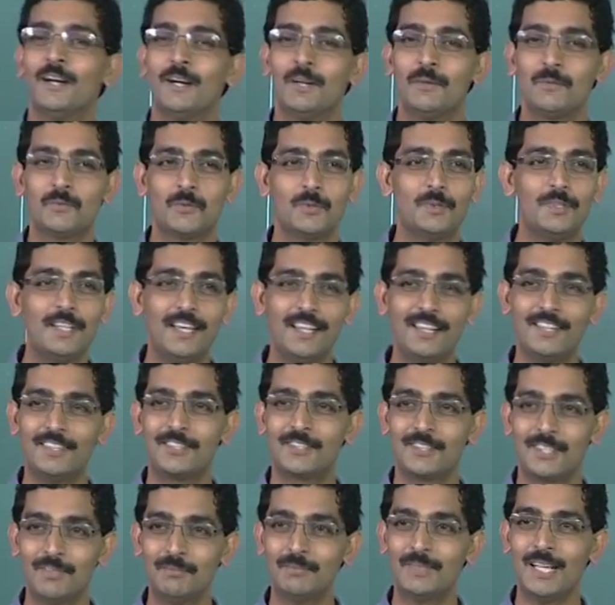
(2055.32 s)
So there is
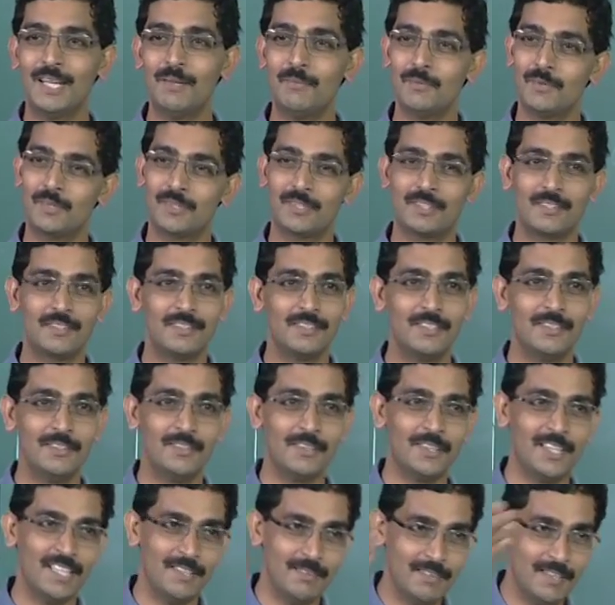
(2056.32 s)
sometimes you
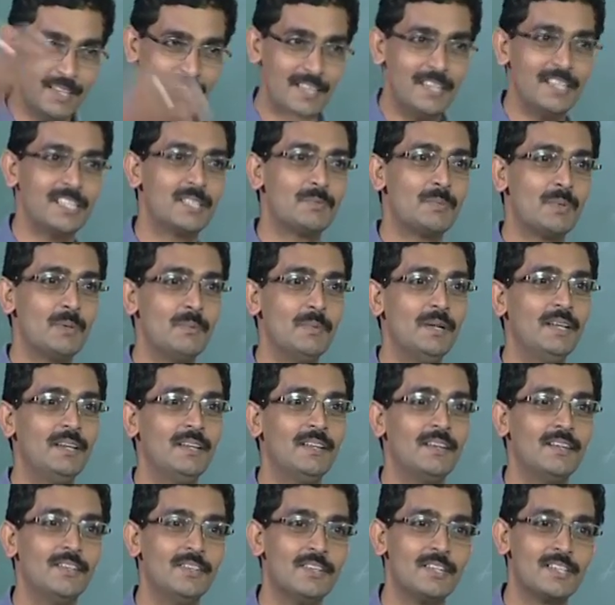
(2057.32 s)
are even in an experiment,
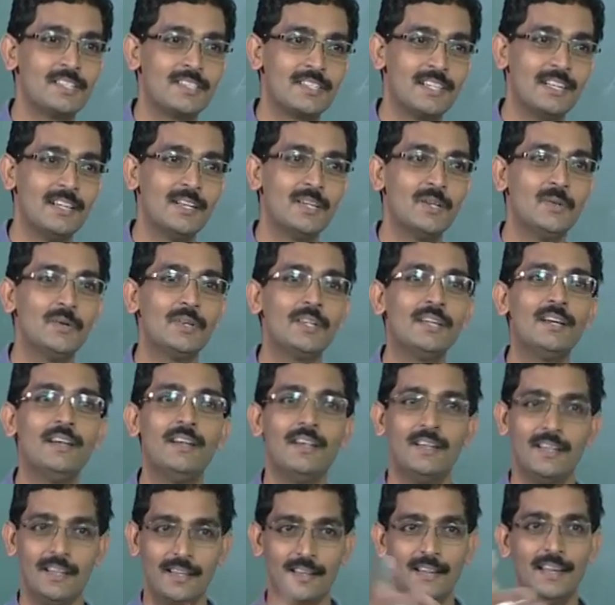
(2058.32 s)
you are still doing a
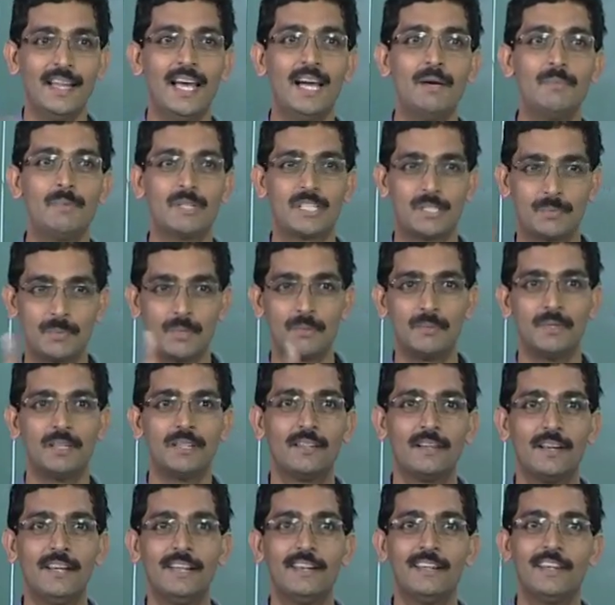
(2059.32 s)
lab experiment,
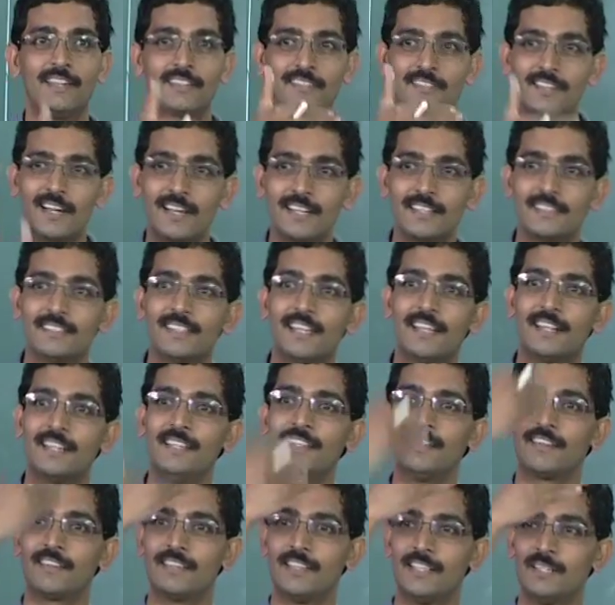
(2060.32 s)
right? It is not exactly
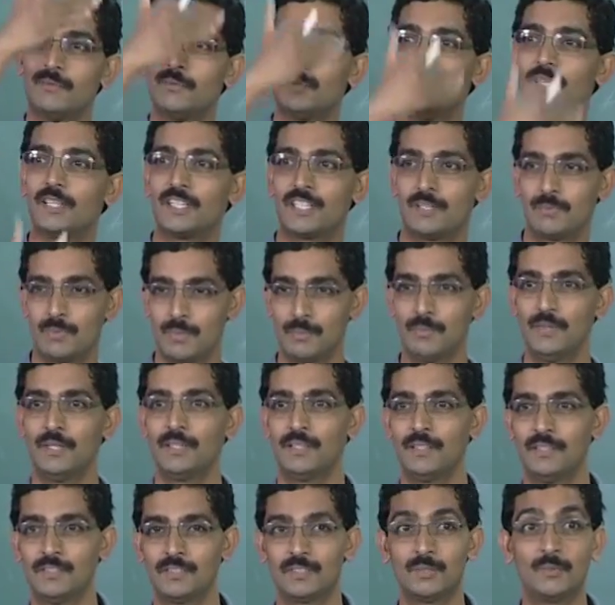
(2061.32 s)
a real world experiment.
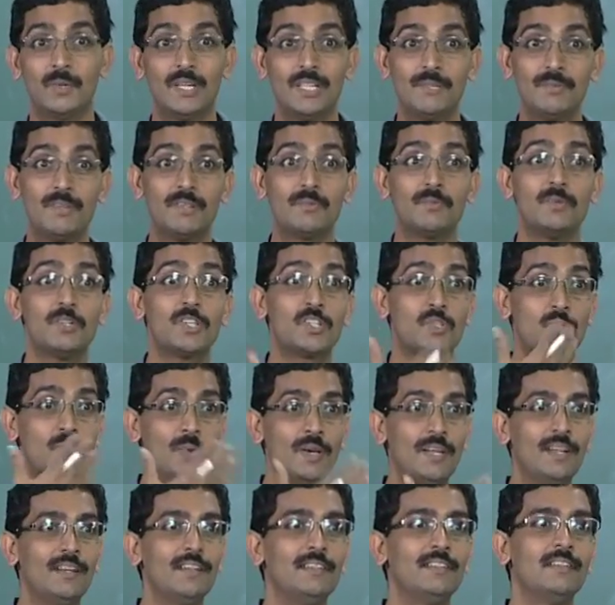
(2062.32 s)
So whatever works
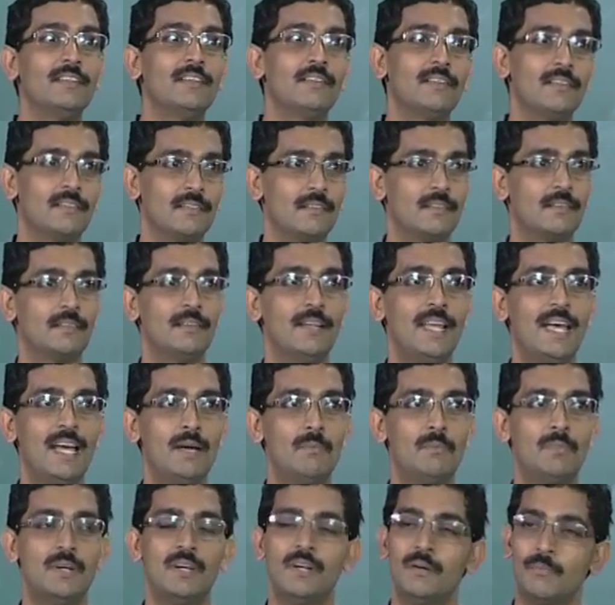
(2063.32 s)
well in the
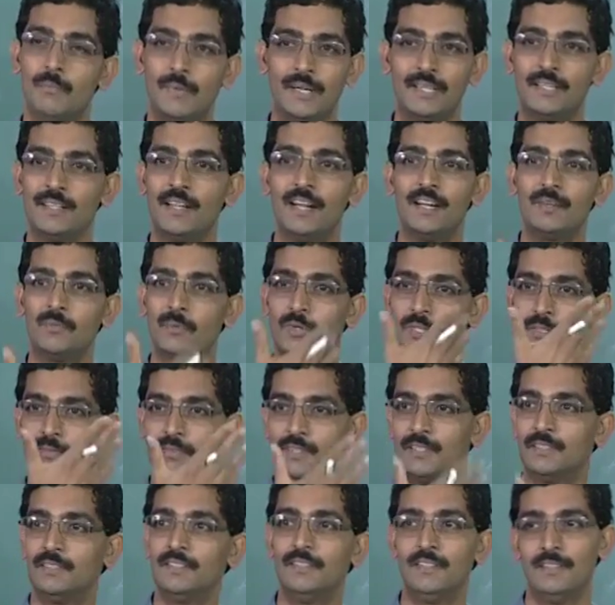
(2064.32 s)
lab might not work
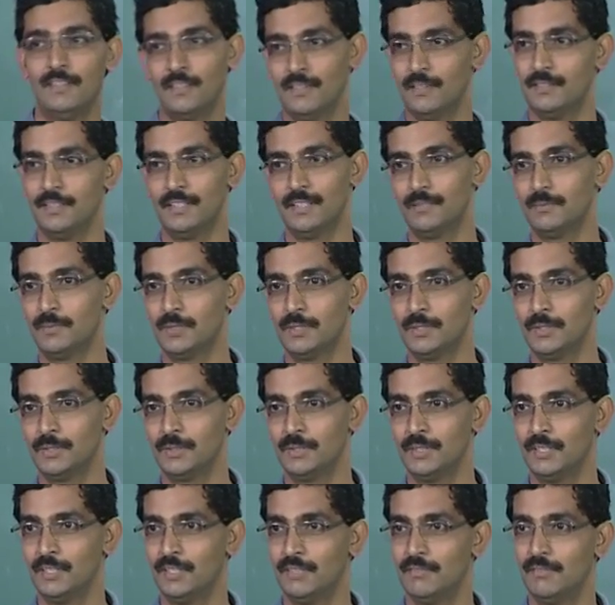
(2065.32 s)
well in the real world.
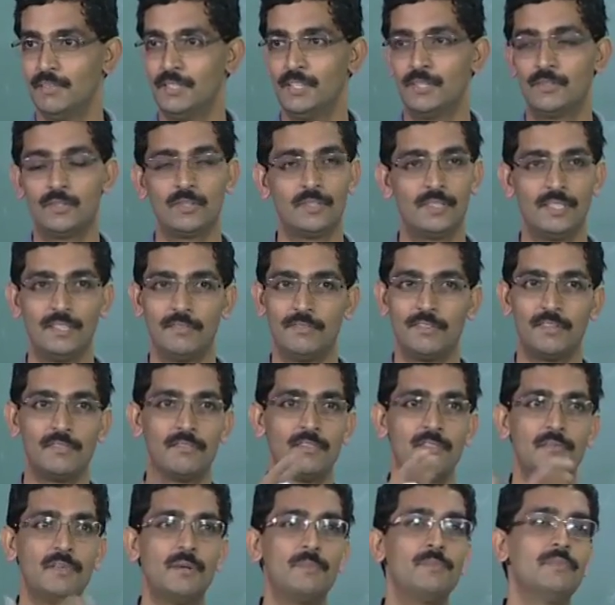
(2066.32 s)
When you say for
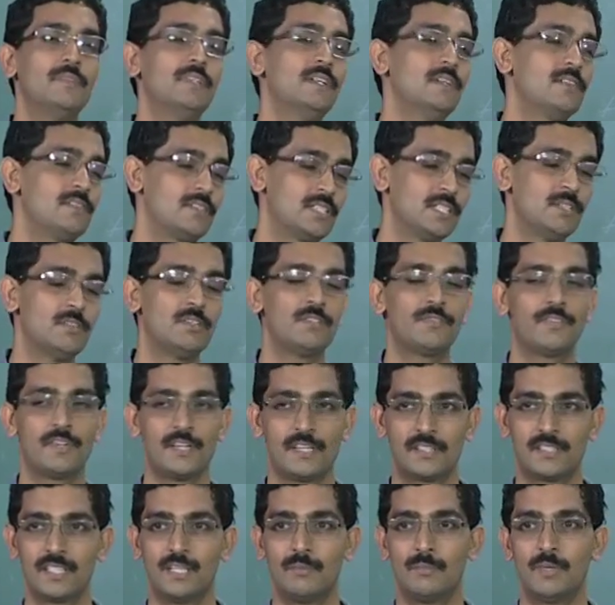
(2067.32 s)
a web server, for
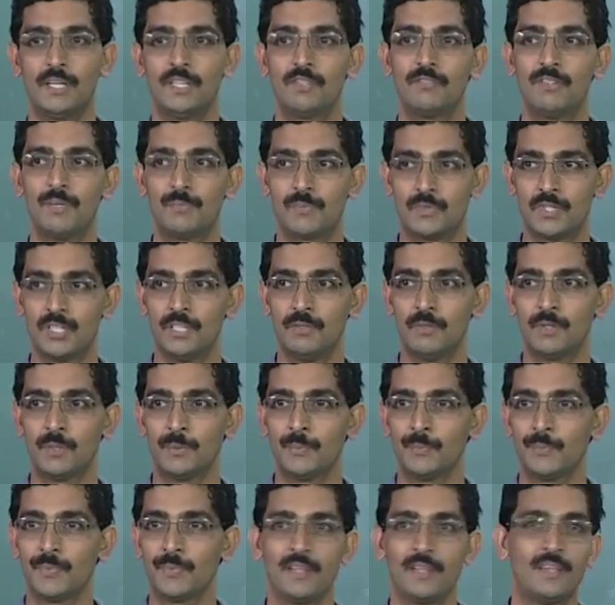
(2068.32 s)
example, right, web server,
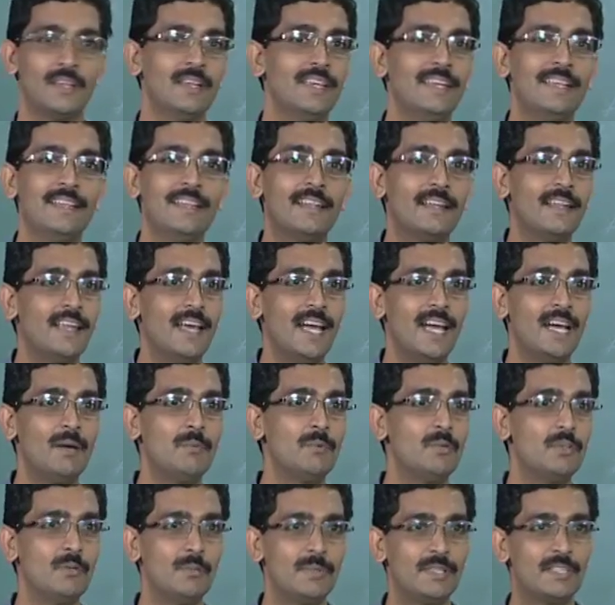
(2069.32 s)
in the lab
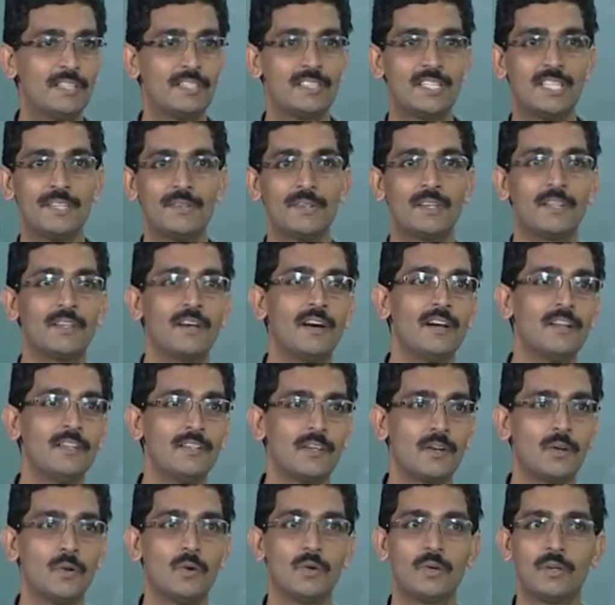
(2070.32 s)
you will be testing with all
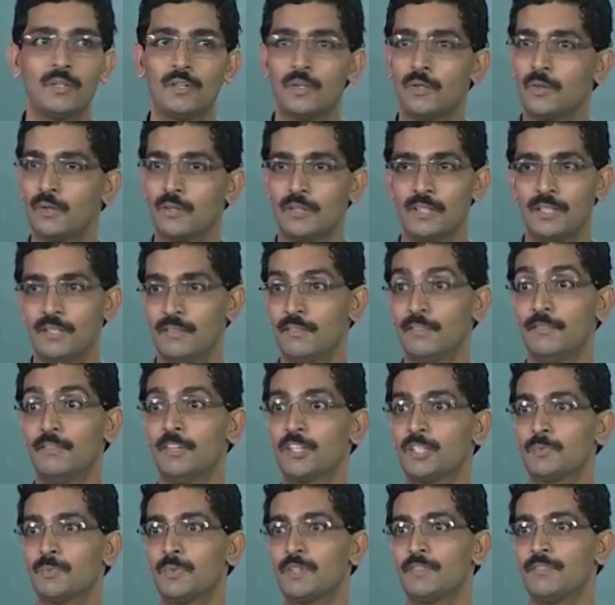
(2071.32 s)
your local load, it
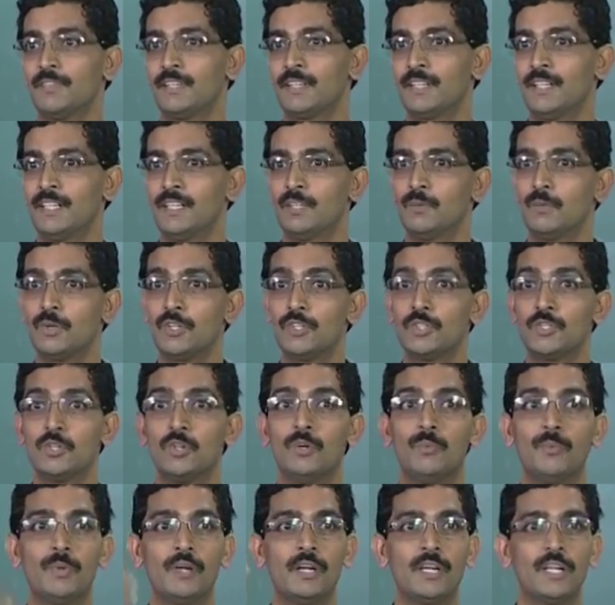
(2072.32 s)
works perfectly. The once you
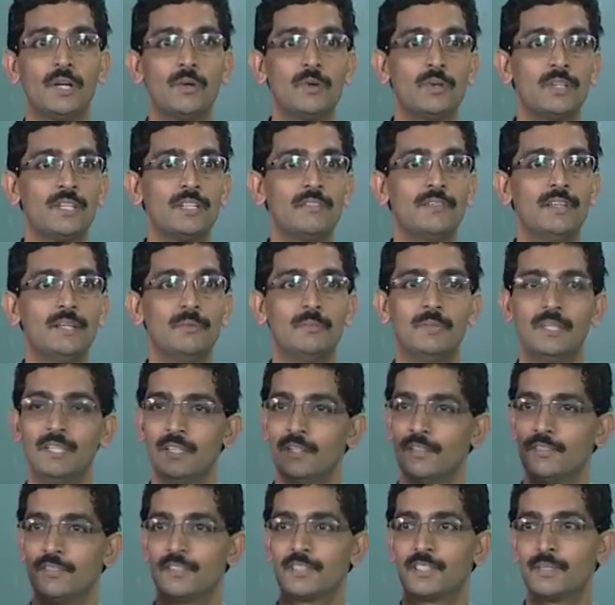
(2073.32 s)
open it out to the web,
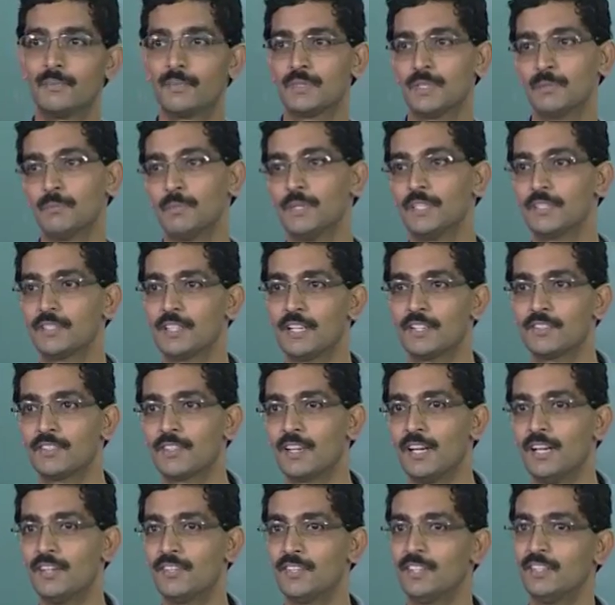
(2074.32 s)
system simply starts
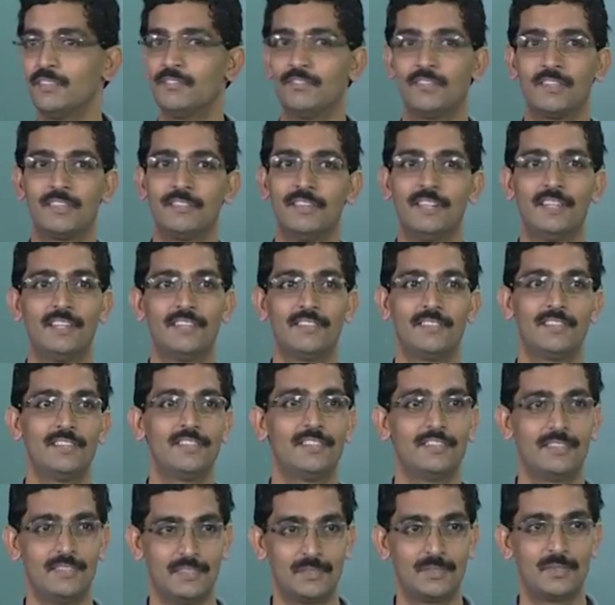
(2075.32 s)
crashing for various
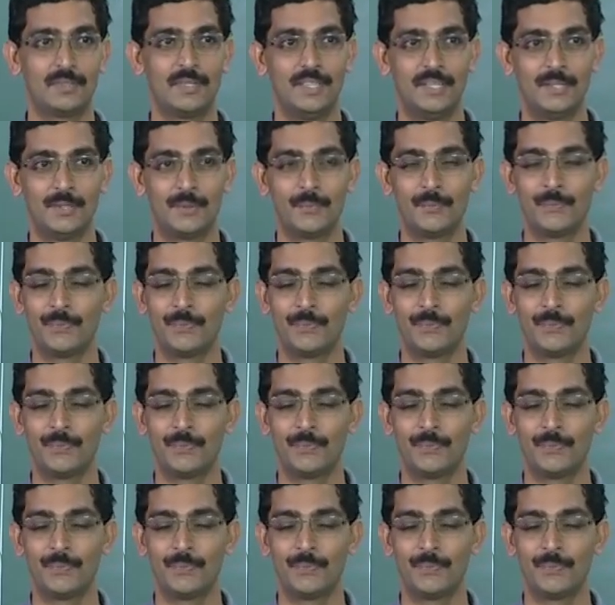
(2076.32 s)
reasons, right?